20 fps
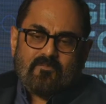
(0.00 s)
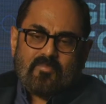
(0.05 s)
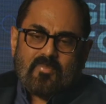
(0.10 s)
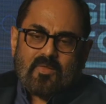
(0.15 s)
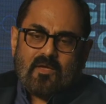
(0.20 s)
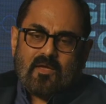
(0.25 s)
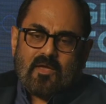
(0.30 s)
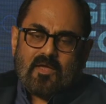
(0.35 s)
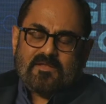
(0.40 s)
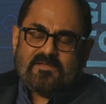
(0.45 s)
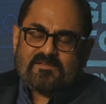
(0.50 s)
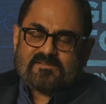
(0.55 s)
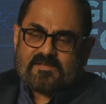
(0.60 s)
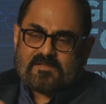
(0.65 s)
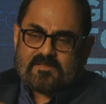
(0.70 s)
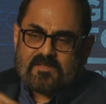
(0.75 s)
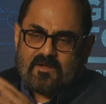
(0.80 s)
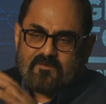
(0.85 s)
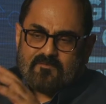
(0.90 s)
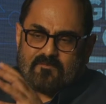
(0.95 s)
And he
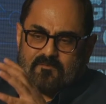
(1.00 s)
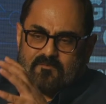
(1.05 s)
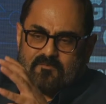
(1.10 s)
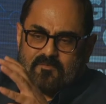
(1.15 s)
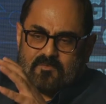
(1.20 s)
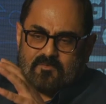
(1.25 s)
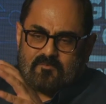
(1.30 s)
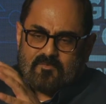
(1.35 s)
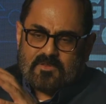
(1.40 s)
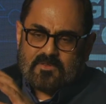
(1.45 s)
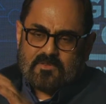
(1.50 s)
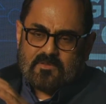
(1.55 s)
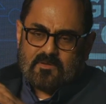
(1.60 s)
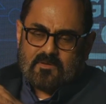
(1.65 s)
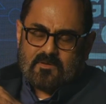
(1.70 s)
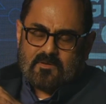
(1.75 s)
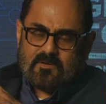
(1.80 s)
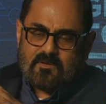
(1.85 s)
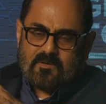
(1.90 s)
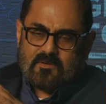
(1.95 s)
said that with
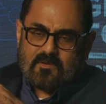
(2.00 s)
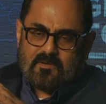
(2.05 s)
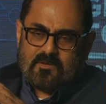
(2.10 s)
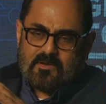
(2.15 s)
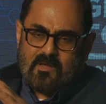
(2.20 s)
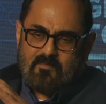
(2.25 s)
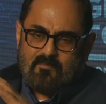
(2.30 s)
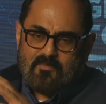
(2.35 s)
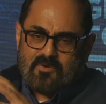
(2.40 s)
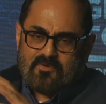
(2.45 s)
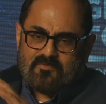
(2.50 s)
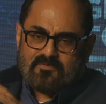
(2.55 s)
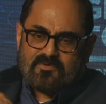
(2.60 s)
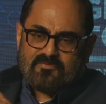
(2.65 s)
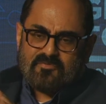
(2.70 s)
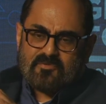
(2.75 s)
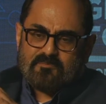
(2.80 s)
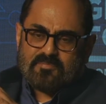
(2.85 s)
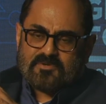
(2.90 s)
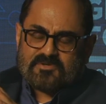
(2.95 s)
a number of
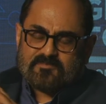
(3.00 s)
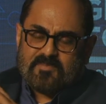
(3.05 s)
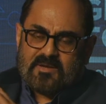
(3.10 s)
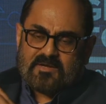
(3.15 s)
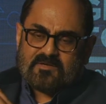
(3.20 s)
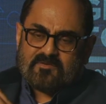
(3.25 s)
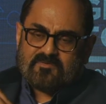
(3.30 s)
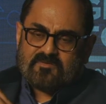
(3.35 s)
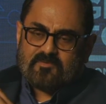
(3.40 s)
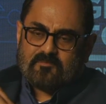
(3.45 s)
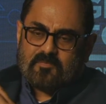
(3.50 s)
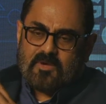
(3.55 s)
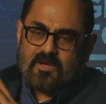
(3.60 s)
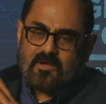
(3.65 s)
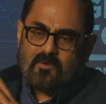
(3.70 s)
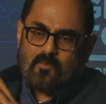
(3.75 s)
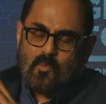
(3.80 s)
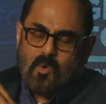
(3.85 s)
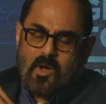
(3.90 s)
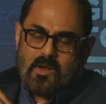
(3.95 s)
different perspectives in
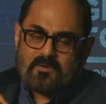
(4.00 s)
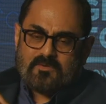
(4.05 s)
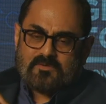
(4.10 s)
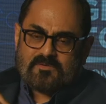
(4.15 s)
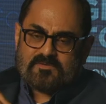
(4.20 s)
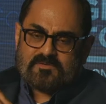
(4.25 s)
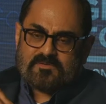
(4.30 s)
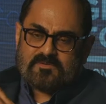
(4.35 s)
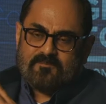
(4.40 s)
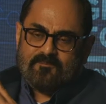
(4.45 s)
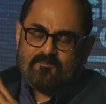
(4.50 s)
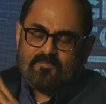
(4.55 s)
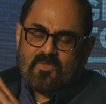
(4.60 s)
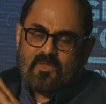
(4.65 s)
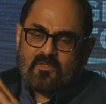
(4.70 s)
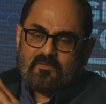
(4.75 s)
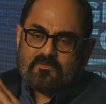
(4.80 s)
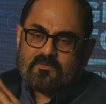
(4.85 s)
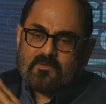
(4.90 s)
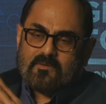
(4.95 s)
mind. One is
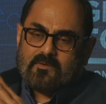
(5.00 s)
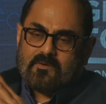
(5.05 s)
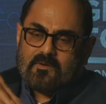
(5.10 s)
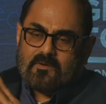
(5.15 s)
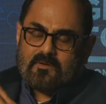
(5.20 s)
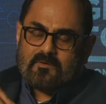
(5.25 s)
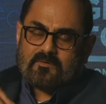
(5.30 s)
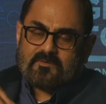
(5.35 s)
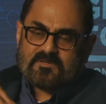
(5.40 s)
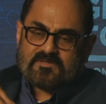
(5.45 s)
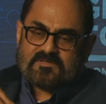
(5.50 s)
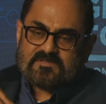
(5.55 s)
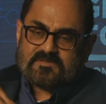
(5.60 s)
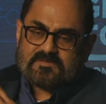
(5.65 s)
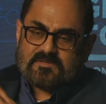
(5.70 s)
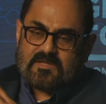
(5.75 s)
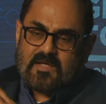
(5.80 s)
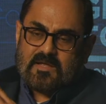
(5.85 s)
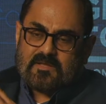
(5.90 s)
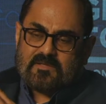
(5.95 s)
the real risk
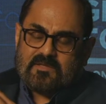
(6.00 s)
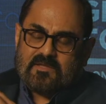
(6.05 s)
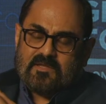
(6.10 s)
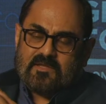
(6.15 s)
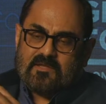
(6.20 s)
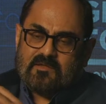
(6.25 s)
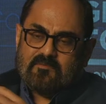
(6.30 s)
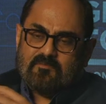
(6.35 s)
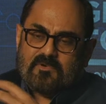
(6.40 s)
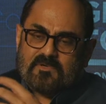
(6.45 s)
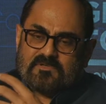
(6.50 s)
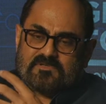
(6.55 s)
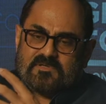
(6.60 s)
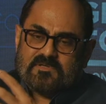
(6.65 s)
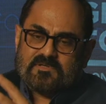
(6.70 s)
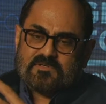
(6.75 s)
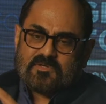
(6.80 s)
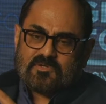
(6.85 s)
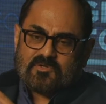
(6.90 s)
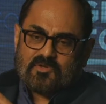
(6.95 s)
that the
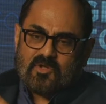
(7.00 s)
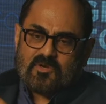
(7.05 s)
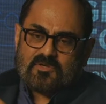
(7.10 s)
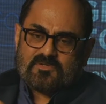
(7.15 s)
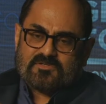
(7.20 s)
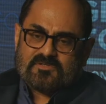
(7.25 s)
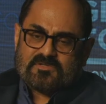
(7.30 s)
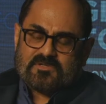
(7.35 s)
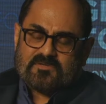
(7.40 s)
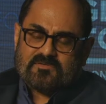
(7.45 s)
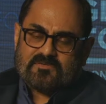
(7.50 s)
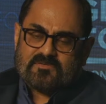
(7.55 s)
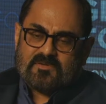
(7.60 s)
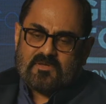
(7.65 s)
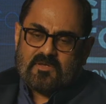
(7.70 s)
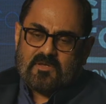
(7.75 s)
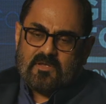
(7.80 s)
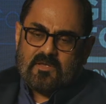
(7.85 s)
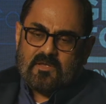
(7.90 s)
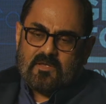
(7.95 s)
emerging technologies,
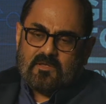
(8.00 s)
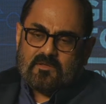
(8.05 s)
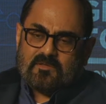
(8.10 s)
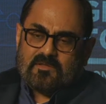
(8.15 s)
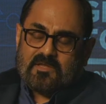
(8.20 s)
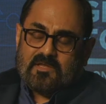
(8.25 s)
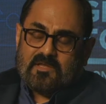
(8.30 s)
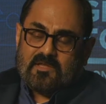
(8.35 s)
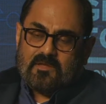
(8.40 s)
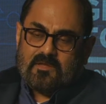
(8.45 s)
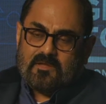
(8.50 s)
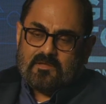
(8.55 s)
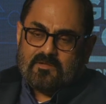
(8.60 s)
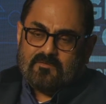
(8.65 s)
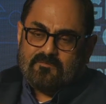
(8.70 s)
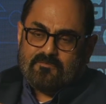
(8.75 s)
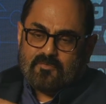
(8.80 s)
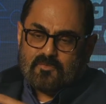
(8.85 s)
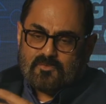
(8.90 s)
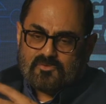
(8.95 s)
the
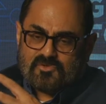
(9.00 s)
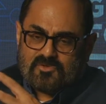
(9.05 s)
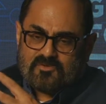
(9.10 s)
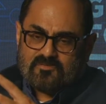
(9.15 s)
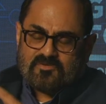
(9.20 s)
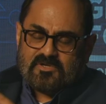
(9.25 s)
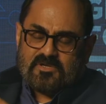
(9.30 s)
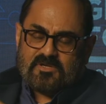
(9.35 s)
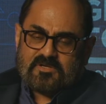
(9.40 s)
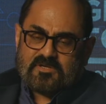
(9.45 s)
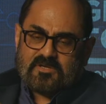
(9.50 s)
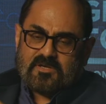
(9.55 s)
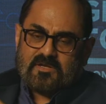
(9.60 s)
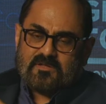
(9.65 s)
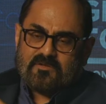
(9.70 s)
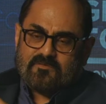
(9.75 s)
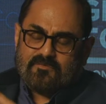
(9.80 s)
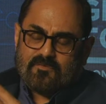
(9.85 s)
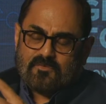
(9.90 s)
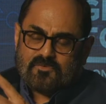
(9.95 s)
future of the internet,
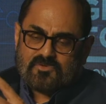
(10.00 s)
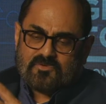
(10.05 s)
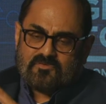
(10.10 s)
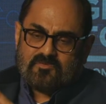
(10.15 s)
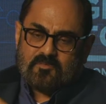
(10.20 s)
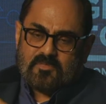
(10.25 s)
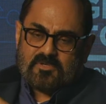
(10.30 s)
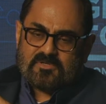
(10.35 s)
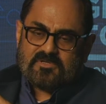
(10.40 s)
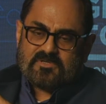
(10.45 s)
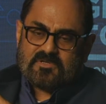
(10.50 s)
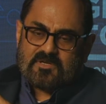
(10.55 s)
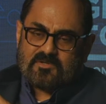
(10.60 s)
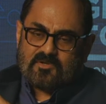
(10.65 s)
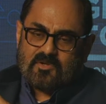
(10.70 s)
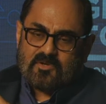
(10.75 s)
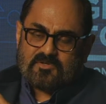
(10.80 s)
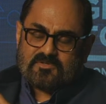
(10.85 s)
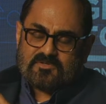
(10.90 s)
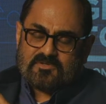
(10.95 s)
the future of emerging
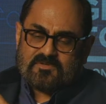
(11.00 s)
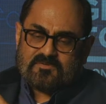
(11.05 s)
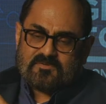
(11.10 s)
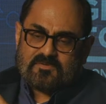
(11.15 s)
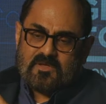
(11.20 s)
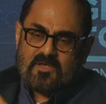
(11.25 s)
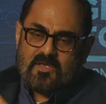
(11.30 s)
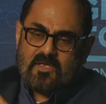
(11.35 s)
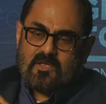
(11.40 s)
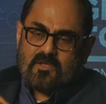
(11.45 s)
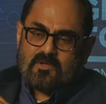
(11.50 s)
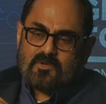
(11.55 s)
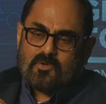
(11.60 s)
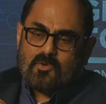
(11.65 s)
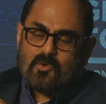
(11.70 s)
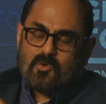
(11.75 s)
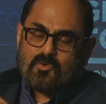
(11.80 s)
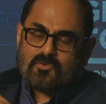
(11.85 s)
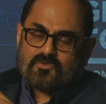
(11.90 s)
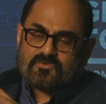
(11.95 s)
technologies
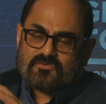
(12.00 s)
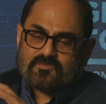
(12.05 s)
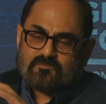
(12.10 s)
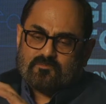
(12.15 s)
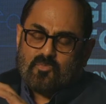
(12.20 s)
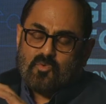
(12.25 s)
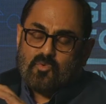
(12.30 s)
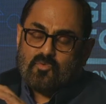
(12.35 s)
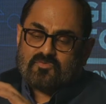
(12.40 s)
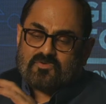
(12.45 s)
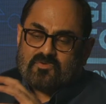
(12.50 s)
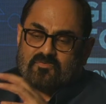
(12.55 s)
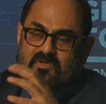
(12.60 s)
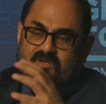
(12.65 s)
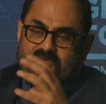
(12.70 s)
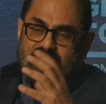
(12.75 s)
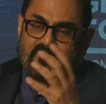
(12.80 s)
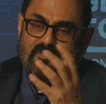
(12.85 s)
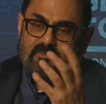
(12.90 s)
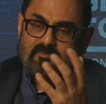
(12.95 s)
moves away
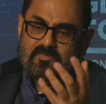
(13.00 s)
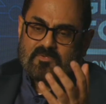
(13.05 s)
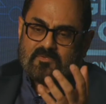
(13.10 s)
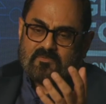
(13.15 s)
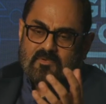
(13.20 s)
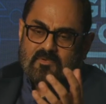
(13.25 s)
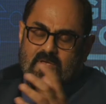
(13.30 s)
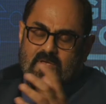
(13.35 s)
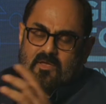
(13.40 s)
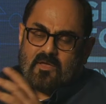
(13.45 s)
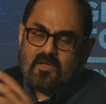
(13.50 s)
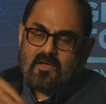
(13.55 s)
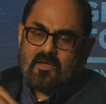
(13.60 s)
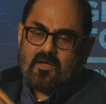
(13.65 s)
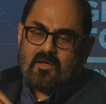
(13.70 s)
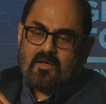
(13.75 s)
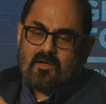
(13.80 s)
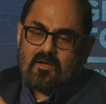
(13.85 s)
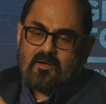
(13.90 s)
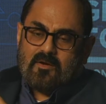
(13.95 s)
from
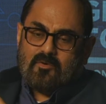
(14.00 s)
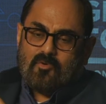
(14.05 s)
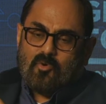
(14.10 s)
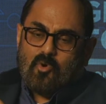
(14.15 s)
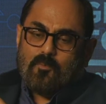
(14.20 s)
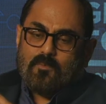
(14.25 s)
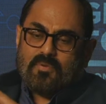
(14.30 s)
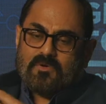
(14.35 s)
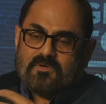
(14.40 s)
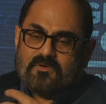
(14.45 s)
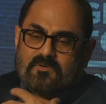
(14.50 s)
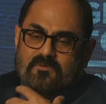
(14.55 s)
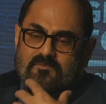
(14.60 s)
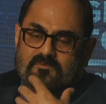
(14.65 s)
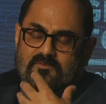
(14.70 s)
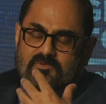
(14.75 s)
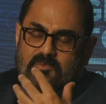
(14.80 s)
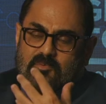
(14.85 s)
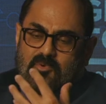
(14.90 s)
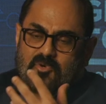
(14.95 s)

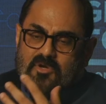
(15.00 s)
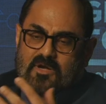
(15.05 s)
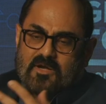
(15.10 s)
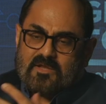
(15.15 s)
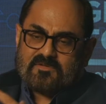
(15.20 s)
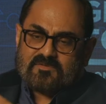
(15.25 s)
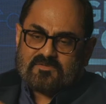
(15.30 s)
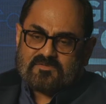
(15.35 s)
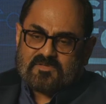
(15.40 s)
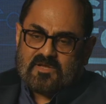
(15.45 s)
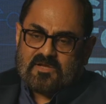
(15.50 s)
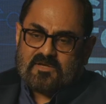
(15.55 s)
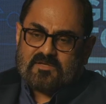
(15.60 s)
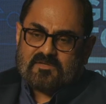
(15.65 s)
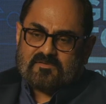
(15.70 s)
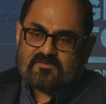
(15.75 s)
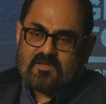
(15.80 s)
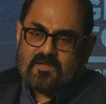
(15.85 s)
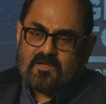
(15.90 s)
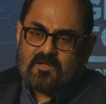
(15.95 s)
open democratic
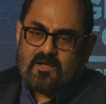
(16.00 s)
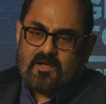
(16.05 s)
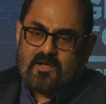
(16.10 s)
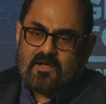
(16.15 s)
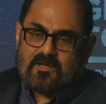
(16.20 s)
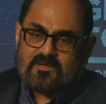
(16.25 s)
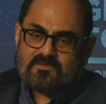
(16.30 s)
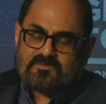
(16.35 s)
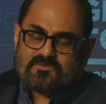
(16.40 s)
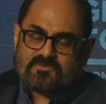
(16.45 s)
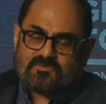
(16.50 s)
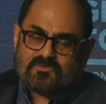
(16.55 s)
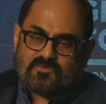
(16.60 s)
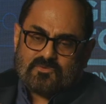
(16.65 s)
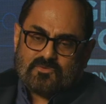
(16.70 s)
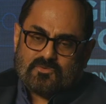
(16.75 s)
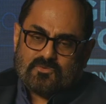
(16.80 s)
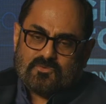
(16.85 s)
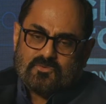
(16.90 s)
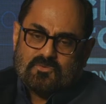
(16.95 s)
societies like ours
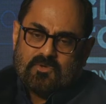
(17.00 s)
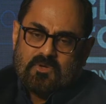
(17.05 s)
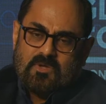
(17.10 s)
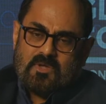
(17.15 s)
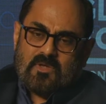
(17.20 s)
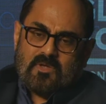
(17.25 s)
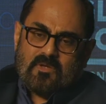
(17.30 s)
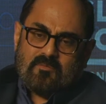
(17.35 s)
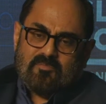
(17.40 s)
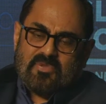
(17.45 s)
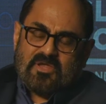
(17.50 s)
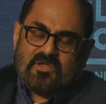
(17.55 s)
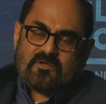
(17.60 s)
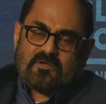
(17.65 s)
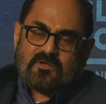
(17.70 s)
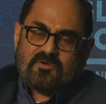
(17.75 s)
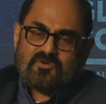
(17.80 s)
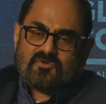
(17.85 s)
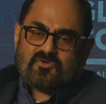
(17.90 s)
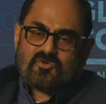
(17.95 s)
to being
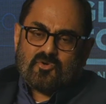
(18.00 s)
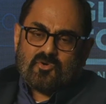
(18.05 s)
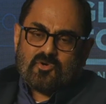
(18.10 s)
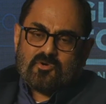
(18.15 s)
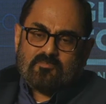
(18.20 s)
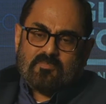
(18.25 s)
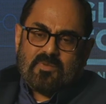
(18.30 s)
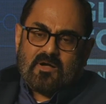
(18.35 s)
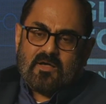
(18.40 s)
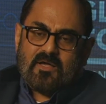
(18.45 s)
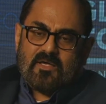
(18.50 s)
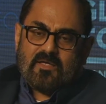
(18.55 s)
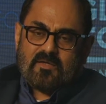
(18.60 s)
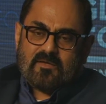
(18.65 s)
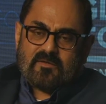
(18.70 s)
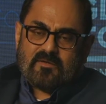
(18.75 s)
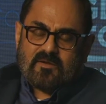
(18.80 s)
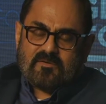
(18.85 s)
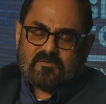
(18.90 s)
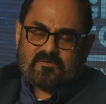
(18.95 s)
controlled by
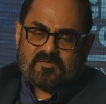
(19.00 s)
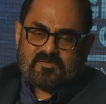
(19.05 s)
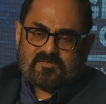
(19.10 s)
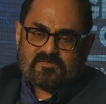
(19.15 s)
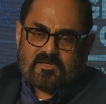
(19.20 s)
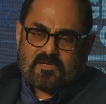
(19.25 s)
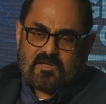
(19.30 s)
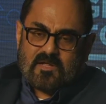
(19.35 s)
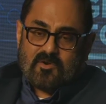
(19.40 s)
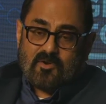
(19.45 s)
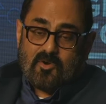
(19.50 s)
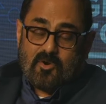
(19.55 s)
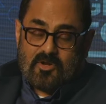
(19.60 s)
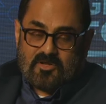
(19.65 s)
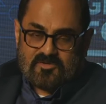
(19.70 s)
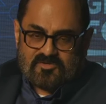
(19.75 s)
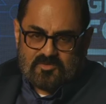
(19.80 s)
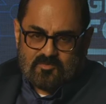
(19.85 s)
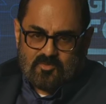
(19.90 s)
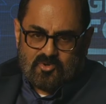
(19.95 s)
countries that are not
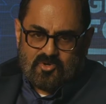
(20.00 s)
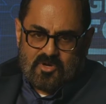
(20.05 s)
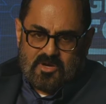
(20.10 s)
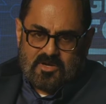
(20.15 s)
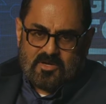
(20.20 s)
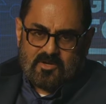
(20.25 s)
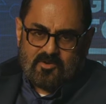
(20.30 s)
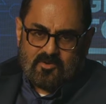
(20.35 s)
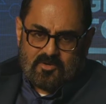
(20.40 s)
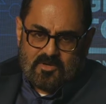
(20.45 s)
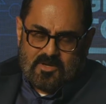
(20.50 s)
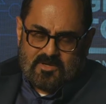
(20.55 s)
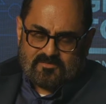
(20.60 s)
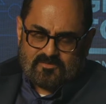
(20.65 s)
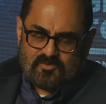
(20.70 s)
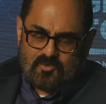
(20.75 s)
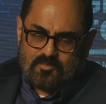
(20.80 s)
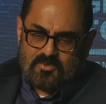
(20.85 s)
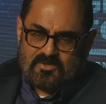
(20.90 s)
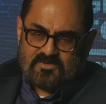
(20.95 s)
as democratic or as
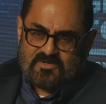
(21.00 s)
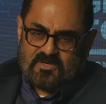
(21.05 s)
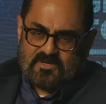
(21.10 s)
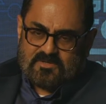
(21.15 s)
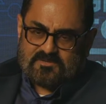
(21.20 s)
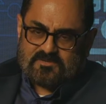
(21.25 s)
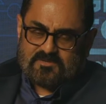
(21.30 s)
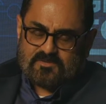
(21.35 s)
open as us.